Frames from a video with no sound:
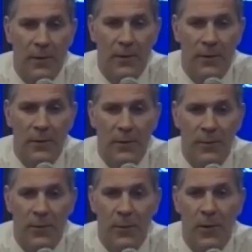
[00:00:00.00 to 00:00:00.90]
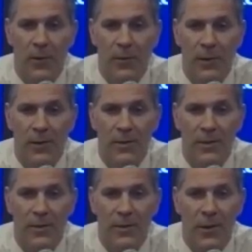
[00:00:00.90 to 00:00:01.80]
knew he'd be warm because
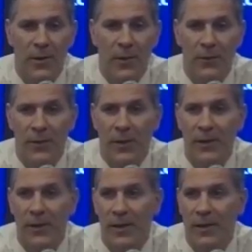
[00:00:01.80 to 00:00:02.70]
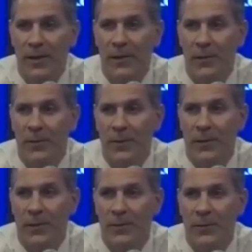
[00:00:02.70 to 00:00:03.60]
I saw him all day today. And I, you
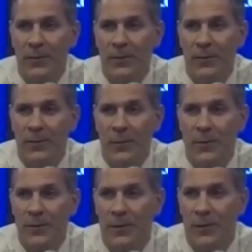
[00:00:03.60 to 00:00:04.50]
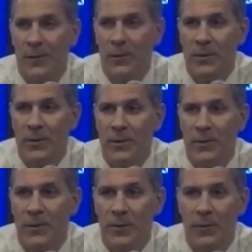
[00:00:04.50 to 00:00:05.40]
know, most of our team wasn't here
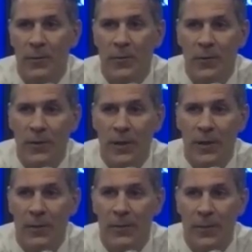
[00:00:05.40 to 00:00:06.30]
till right before the game.